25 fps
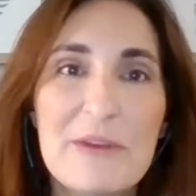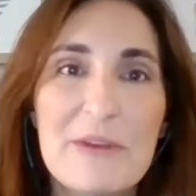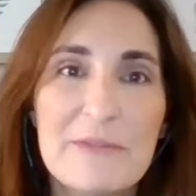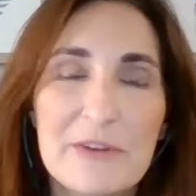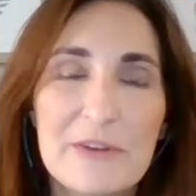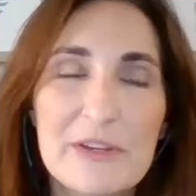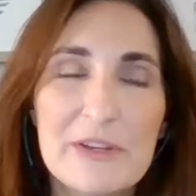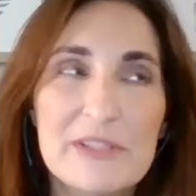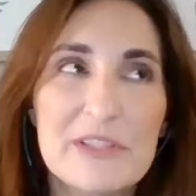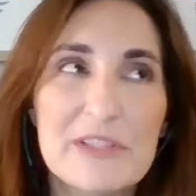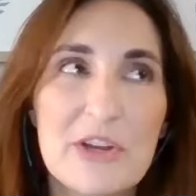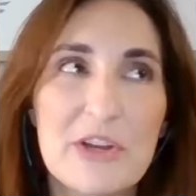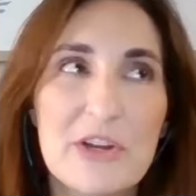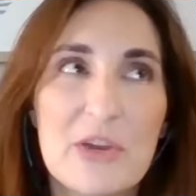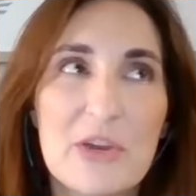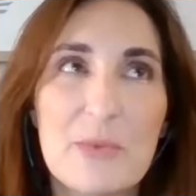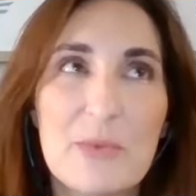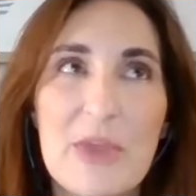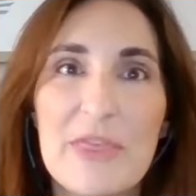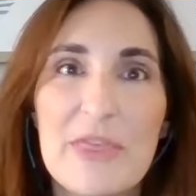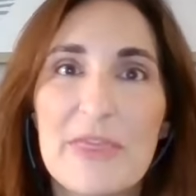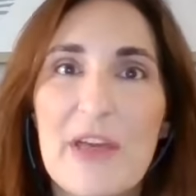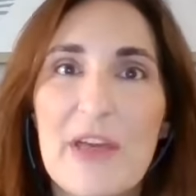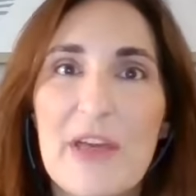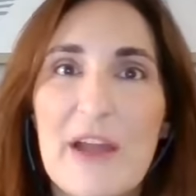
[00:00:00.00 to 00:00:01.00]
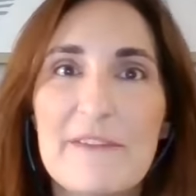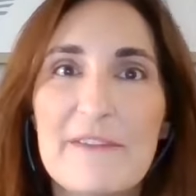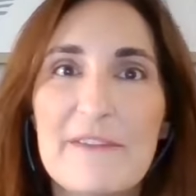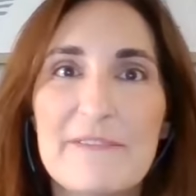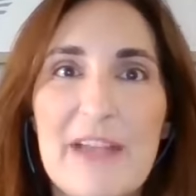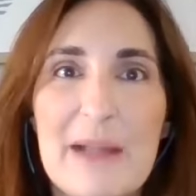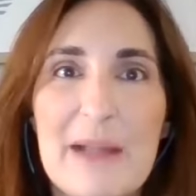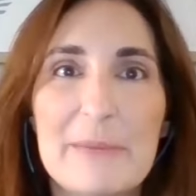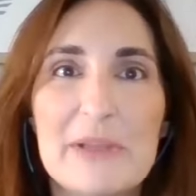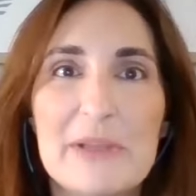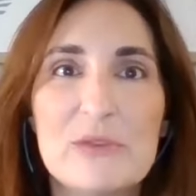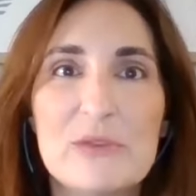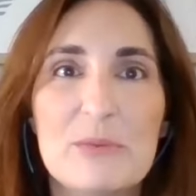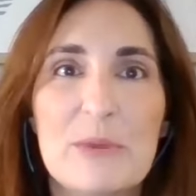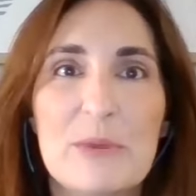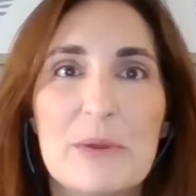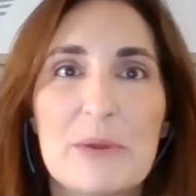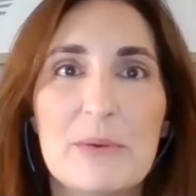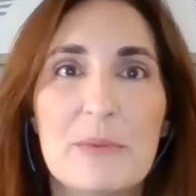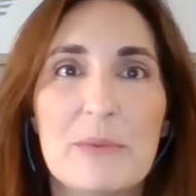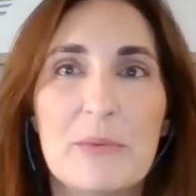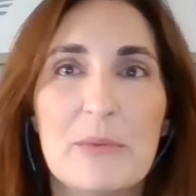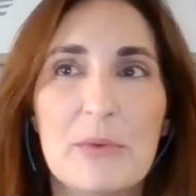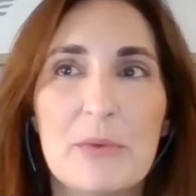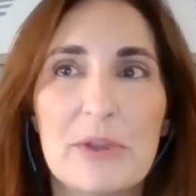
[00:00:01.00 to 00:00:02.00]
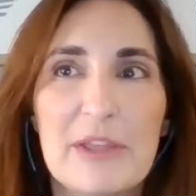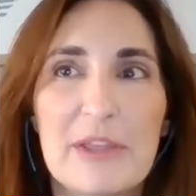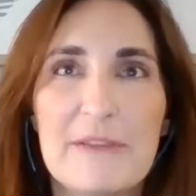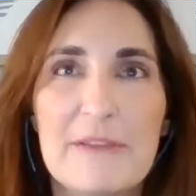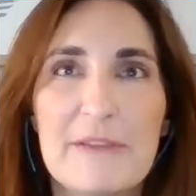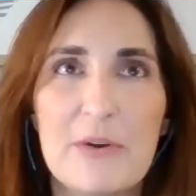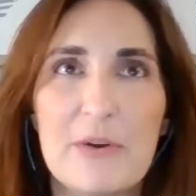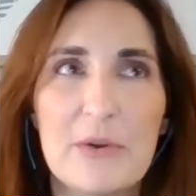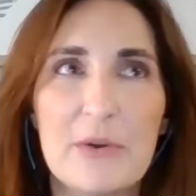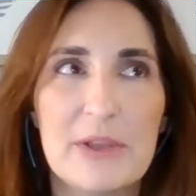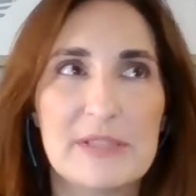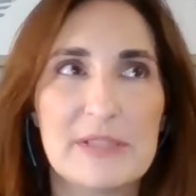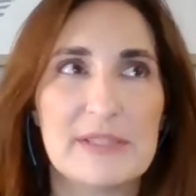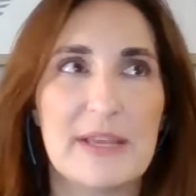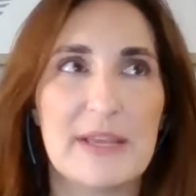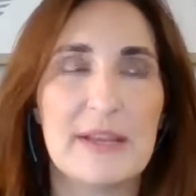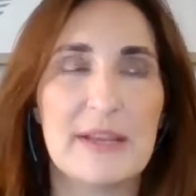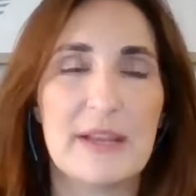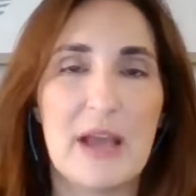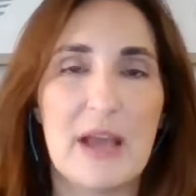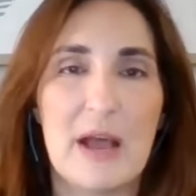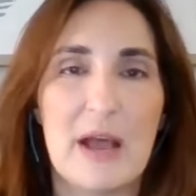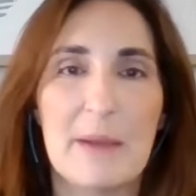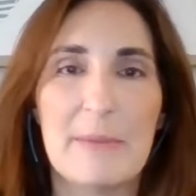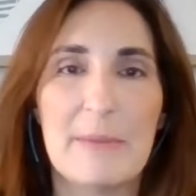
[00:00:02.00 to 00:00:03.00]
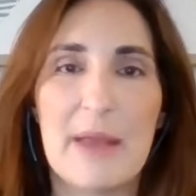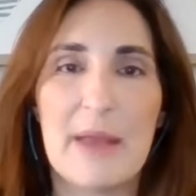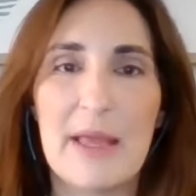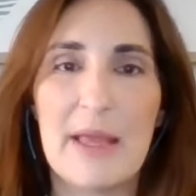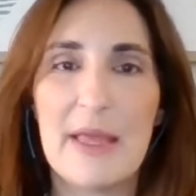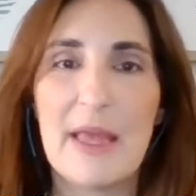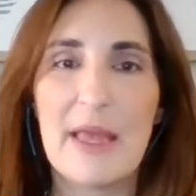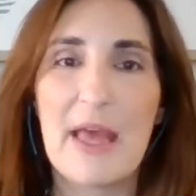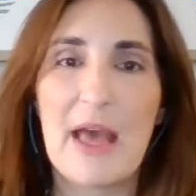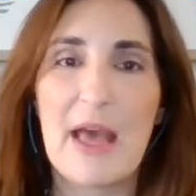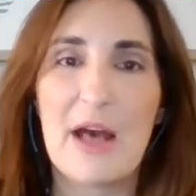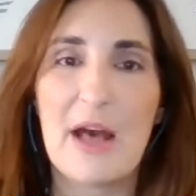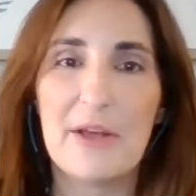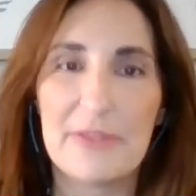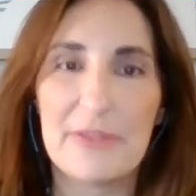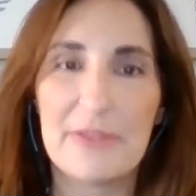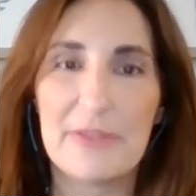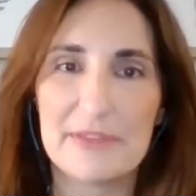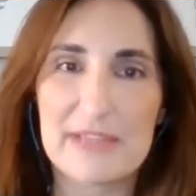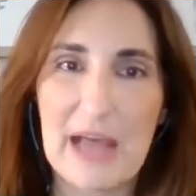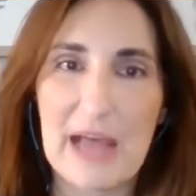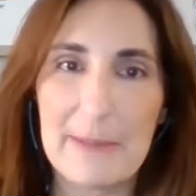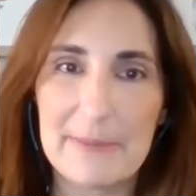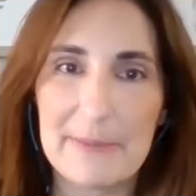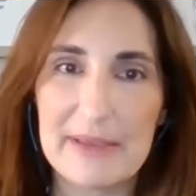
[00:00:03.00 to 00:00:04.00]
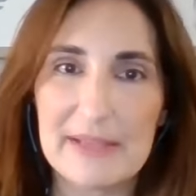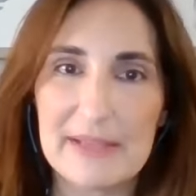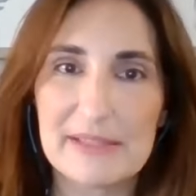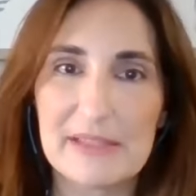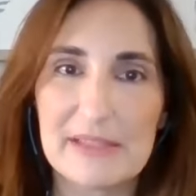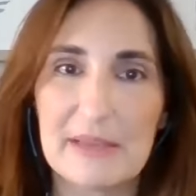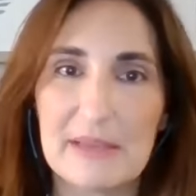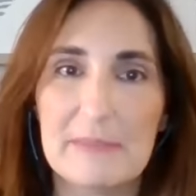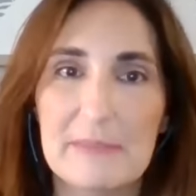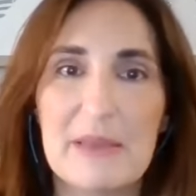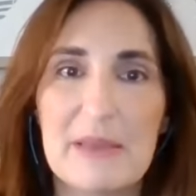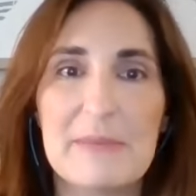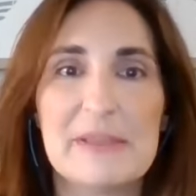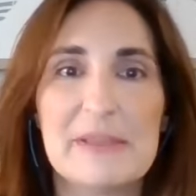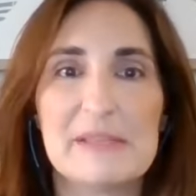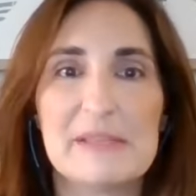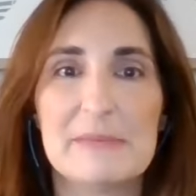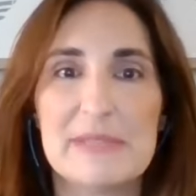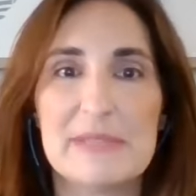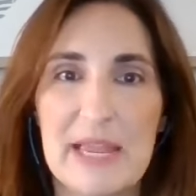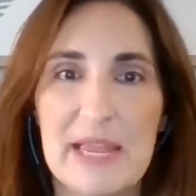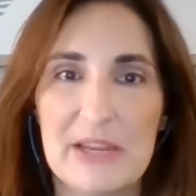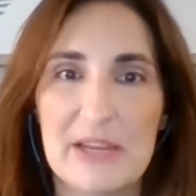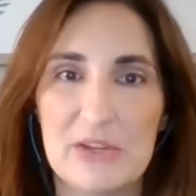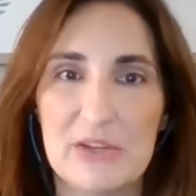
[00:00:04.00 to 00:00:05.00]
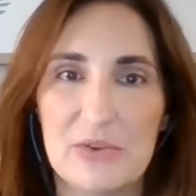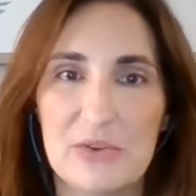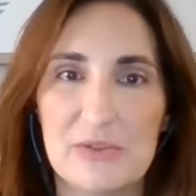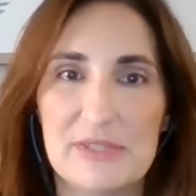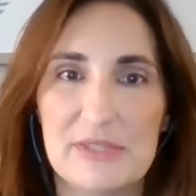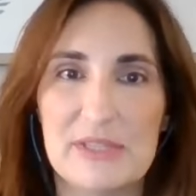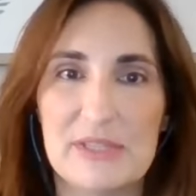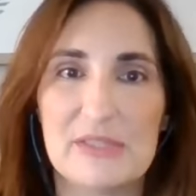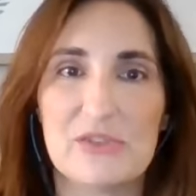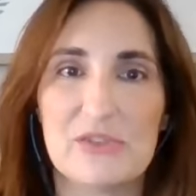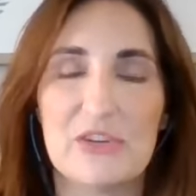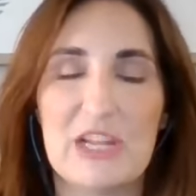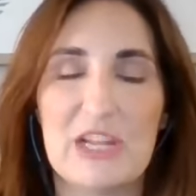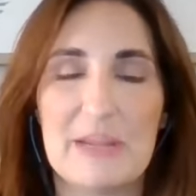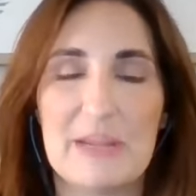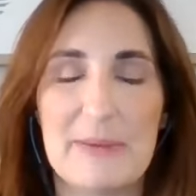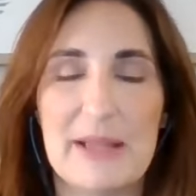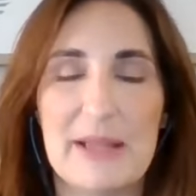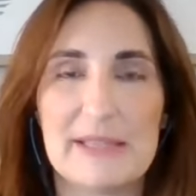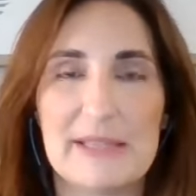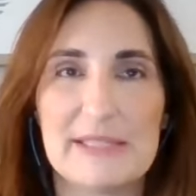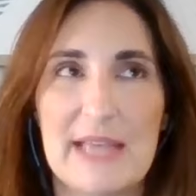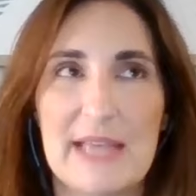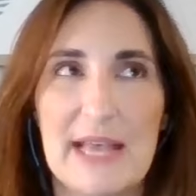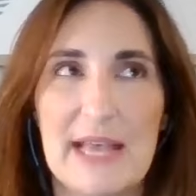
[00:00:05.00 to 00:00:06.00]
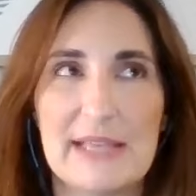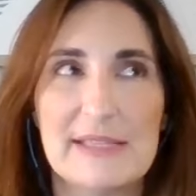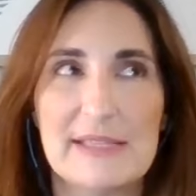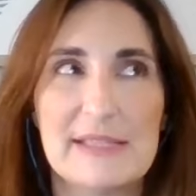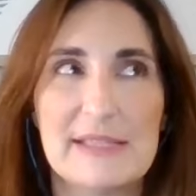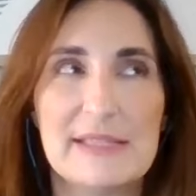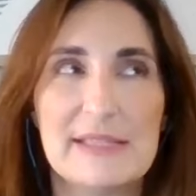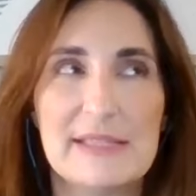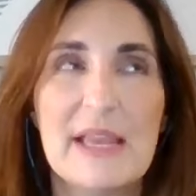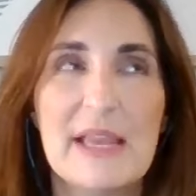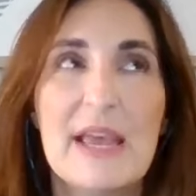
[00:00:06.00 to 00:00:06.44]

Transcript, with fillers: When we first started, we thought families would be really focused on health topics, maybe some diagnosis, learning about tests.